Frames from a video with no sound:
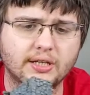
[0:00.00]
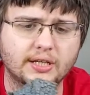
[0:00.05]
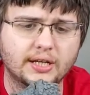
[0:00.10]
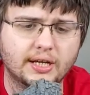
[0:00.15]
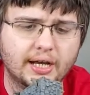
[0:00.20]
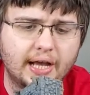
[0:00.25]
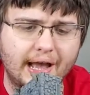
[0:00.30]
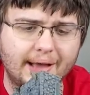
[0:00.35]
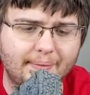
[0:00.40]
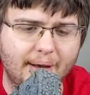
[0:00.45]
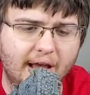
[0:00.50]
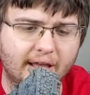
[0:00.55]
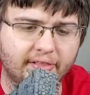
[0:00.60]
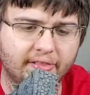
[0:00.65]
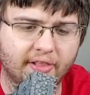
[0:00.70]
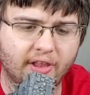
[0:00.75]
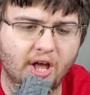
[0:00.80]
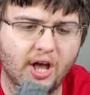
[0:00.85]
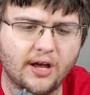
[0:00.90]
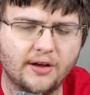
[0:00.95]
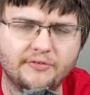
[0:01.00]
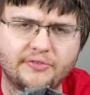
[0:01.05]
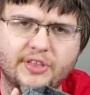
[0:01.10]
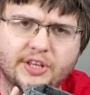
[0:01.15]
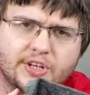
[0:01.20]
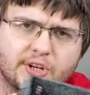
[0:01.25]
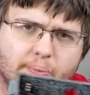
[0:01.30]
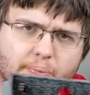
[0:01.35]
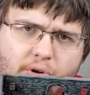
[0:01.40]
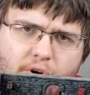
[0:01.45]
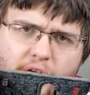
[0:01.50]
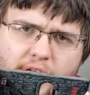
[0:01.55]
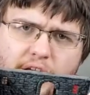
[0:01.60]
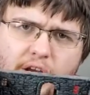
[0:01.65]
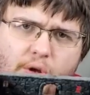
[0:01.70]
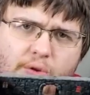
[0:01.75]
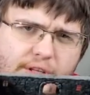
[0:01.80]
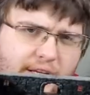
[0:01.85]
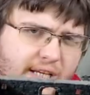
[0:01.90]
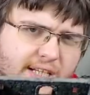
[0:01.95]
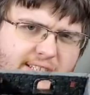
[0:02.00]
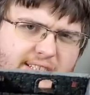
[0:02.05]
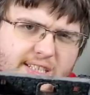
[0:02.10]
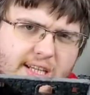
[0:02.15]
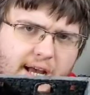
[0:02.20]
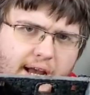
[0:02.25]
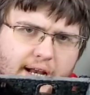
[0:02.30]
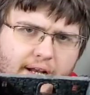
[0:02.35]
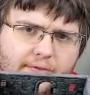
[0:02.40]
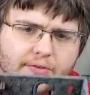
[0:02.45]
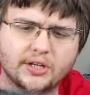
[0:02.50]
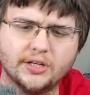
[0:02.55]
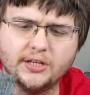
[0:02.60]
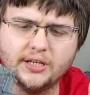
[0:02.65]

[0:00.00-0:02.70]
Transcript: I love the debris on the inside of it.